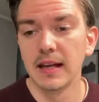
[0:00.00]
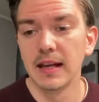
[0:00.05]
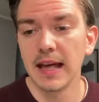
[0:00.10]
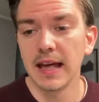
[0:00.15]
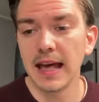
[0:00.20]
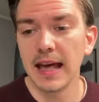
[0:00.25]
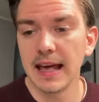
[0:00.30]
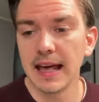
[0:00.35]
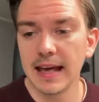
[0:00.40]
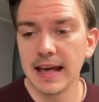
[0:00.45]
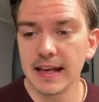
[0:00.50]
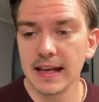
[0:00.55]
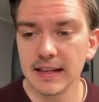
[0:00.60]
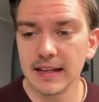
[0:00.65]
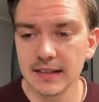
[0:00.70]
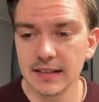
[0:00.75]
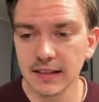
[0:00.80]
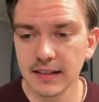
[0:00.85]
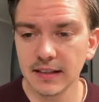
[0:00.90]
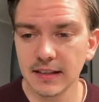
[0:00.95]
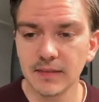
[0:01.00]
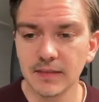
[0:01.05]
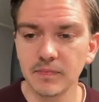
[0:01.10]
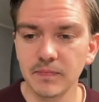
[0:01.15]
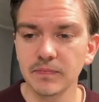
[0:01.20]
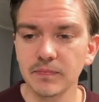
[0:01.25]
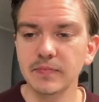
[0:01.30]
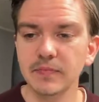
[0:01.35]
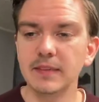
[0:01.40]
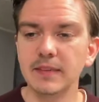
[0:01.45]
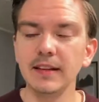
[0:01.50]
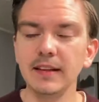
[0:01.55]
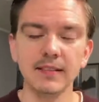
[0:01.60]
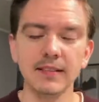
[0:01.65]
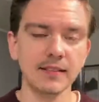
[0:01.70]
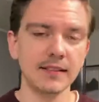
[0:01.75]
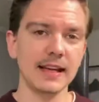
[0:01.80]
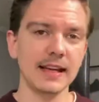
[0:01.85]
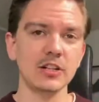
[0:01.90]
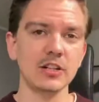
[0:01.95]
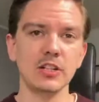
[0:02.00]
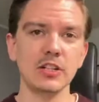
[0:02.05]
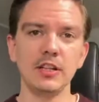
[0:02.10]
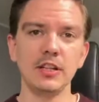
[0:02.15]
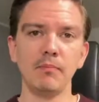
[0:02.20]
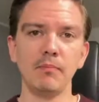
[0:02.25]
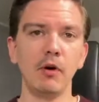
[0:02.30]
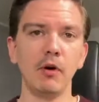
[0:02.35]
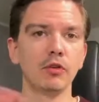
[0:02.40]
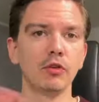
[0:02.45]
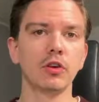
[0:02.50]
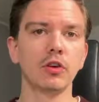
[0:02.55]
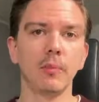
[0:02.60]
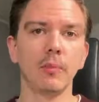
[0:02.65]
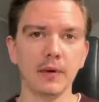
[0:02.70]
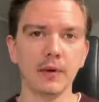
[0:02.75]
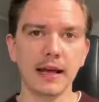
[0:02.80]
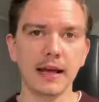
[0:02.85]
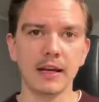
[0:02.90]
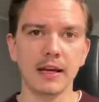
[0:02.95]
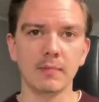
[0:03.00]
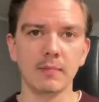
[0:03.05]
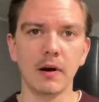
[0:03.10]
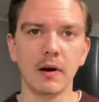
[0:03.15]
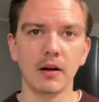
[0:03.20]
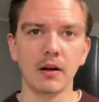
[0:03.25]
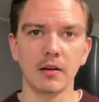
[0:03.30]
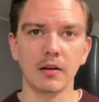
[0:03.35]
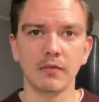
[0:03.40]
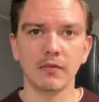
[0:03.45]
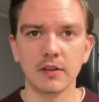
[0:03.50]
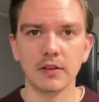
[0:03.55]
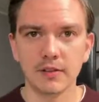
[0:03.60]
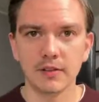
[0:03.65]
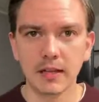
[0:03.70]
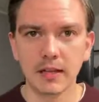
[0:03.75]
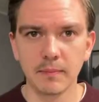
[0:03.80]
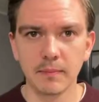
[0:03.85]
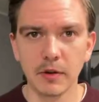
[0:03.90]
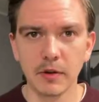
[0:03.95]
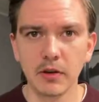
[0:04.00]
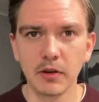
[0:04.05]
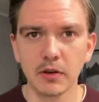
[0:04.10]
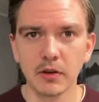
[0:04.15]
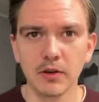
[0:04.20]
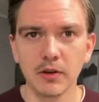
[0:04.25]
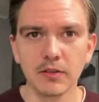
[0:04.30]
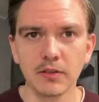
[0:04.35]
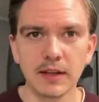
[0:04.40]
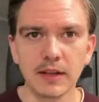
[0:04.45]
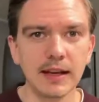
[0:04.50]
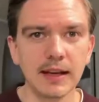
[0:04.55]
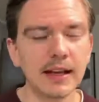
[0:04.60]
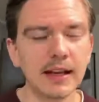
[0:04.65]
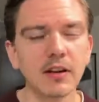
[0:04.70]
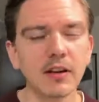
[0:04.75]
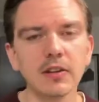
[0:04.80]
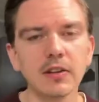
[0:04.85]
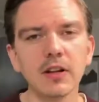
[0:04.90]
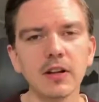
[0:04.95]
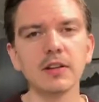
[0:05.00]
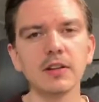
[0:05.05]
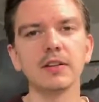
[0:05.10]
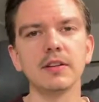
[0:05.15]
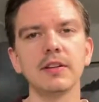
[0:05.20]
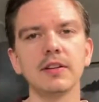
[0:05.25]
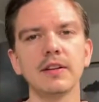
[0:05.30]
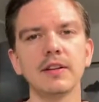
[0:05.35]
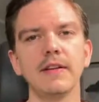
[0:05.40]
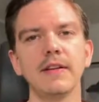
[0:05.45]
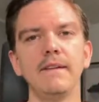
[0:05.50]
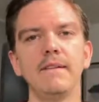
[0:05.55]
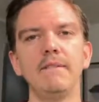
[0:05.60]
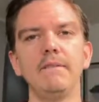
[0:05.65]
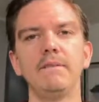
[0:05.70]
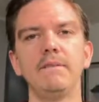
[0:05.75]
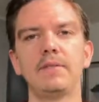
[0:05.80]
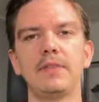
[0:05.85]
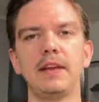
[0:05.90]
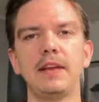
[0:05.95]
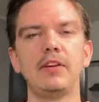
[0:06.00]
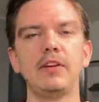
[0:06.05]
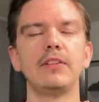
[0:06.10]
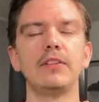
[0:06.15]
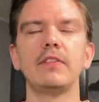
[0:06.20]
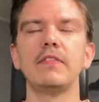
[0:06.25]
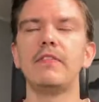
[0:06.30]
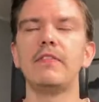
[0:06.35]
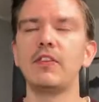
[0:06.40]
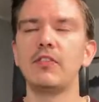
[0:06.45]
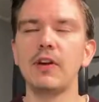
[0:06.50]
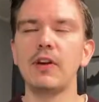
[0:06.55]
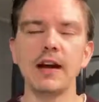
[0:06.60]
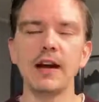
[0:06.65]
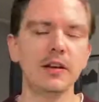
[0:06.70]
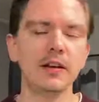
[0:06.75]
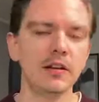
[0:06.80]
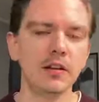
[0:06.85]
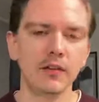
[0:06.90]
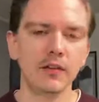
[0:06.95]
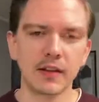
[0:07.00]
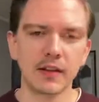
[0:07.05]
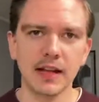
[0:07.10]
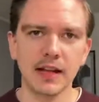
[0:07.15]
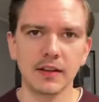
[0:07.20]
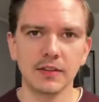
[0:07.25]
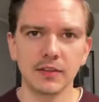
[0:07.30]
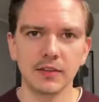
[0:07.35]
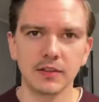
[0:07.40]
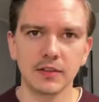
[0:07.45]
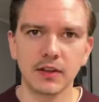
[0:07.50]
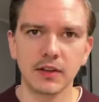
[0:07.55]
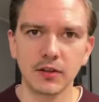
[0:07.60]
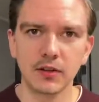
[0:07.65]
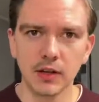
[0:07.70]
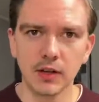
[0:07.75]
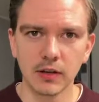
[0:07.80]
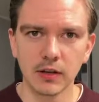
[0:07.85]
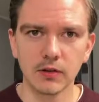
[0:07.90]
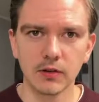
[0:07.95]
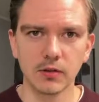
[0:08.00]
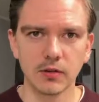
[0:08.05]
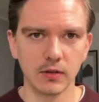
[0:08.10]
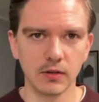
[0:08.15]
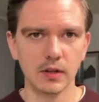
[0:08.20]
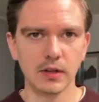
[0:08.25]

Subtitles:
And this is actually the most complicated part, obviously, because in consulting, there is a variety of analysis that you can do.